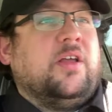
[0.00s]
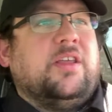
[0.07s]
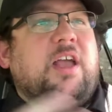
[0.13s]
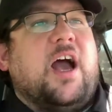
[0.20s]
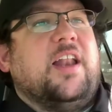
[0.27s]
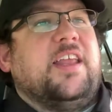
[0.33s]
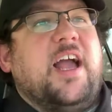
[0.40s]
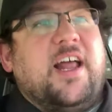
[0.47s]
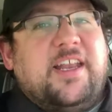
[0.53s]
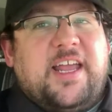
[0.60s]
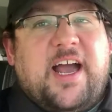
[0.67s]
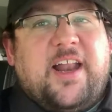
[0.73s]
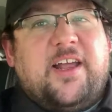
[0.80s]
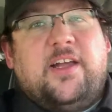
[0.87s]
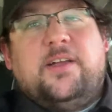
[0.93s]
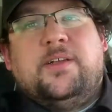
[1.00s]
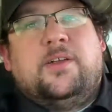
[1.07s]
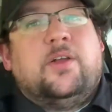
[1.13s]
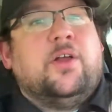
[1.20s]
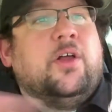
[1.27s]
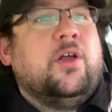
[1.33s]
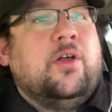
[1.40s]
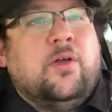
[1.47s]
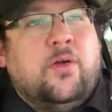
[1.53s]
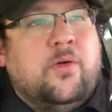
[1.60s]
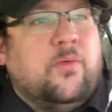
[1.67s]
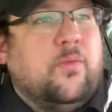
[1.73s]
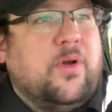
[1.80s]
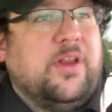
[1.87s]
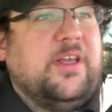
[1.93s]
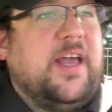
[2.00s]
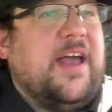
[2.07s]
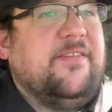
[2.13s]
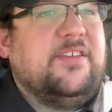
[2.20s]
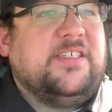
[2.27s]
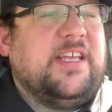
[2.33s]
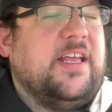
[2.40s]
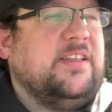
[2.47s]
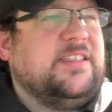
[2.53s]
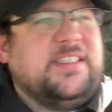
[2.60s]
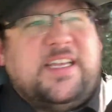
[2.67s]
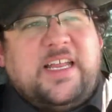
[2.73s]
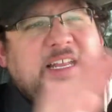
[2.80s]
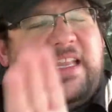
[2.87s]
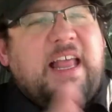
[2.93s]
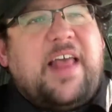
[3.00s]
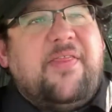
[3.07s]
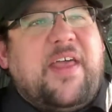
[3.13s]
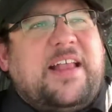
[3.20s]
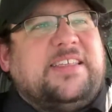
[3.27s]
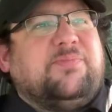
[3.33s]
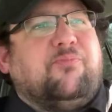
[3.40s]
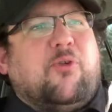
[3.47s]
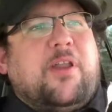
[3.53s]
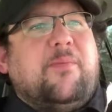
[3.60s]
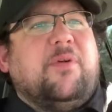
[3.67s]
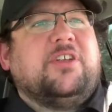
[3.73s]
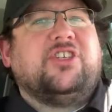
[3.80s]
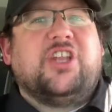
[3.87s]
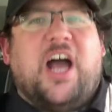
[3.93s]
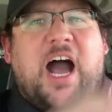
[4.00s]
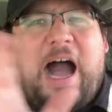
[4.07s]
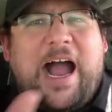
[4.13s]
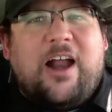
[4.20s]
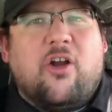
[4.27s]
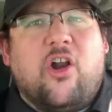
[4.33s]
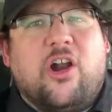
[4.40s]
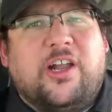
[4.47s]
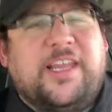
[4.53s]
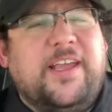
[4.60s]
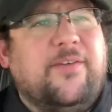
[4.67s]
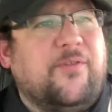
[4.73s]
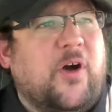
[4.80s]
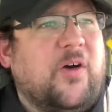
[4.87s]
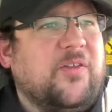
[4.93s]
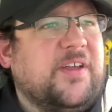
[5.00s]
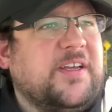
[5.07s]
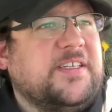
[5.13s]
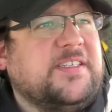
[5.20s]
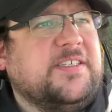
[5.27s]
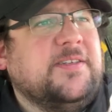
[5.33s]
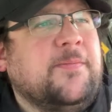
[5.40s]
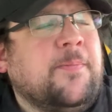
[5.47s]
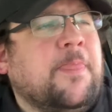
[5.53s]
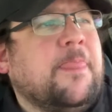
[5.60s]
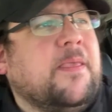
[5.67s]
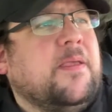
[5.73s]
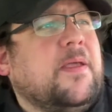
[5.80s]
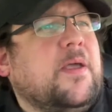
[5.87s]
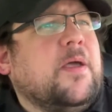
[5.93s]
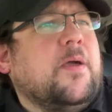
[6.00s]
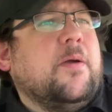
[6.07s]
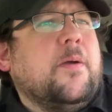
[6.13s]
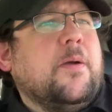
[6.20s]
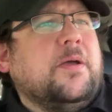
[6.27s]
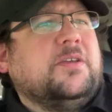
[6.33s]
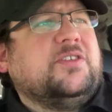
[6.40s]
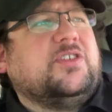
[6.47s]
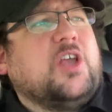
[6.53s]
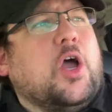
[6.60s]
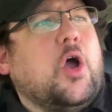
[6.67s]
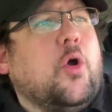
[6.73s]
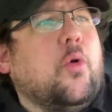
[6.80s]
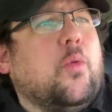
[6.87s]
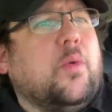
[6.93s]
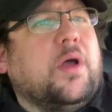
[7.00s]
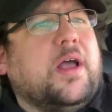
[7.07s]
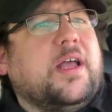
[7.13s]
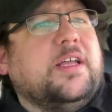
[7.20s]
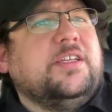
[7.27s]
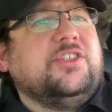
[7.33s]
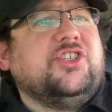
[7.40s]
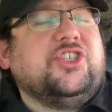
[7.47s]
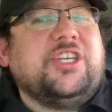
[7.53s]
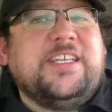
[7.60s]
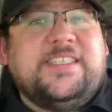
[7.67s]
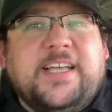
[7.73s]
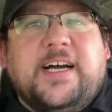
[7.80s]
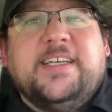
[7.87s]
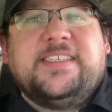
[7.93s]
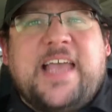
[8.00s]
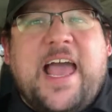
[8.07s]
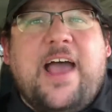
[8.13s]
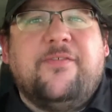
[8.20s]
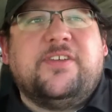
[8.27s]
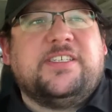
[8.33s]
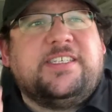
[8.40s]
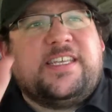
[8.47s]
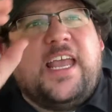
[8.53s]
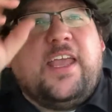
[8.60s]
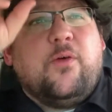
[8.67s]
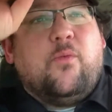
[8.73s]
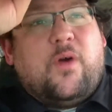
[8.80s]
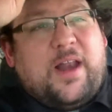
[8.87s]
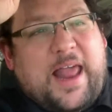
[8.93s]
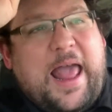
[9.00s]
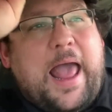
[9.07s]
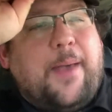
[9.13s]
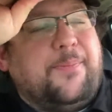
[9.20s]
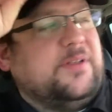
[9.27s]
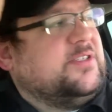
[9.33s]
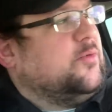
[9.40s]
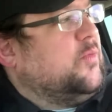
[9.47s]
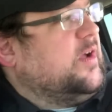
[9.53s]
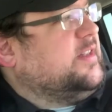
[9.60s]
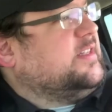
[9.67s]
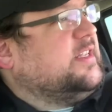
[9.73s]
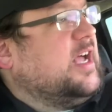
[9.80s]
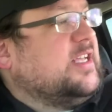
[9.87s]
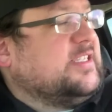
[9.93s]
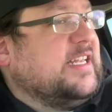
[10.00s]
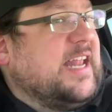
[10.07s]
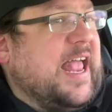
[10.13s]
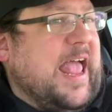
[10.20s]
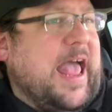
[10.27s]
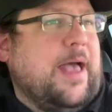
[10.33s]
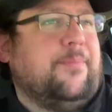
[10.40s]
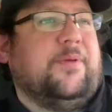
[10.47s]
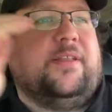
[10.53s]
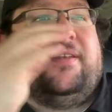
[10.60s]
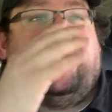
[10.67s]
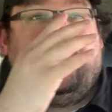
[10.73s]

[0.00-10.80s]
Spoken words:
Yada, yada, yada. What do you have to say? So that's pretty much the hierarchy of all this. So, she does have a say in what happens and what doesn't happen.